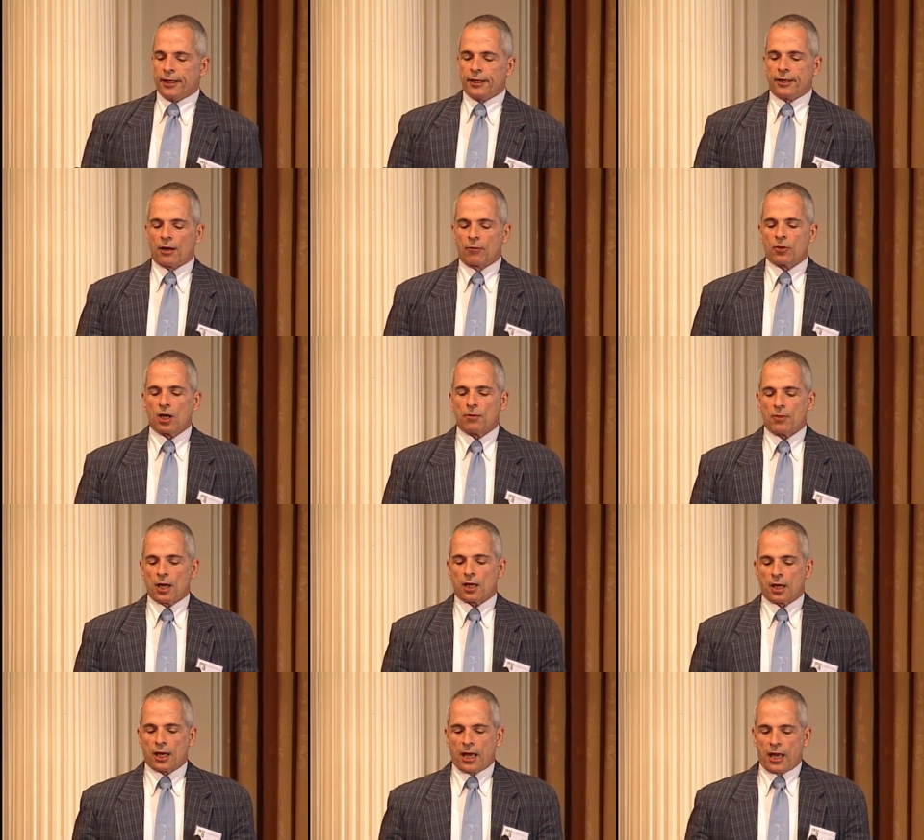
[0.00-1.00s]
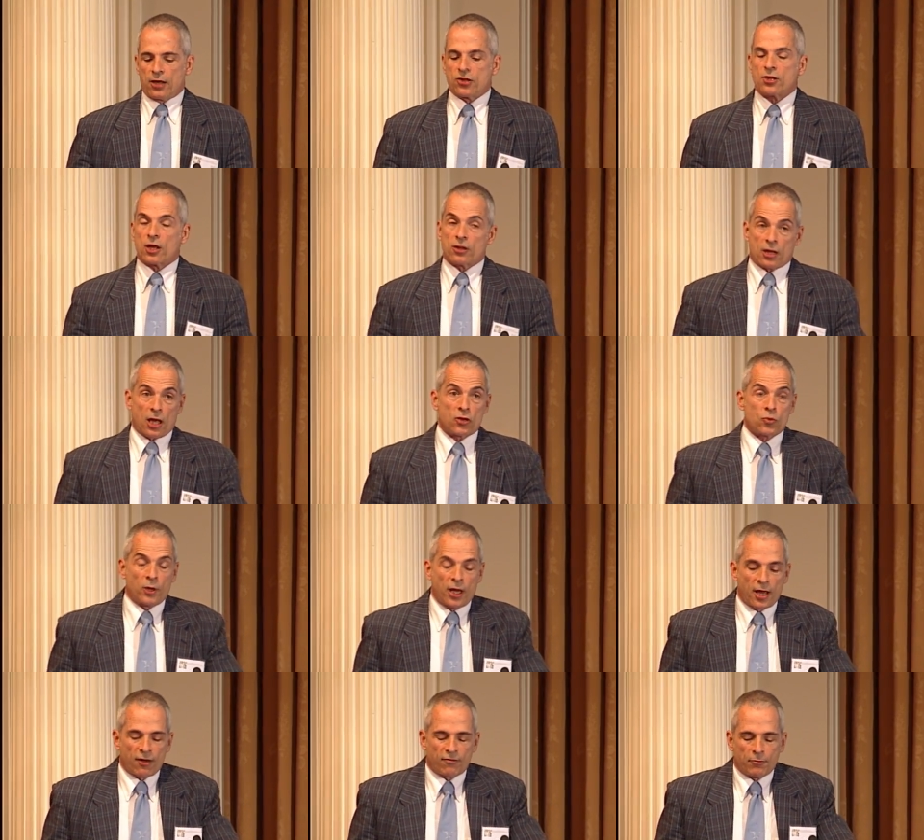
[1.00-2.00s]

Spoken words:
Now I'm going to make a case, as we have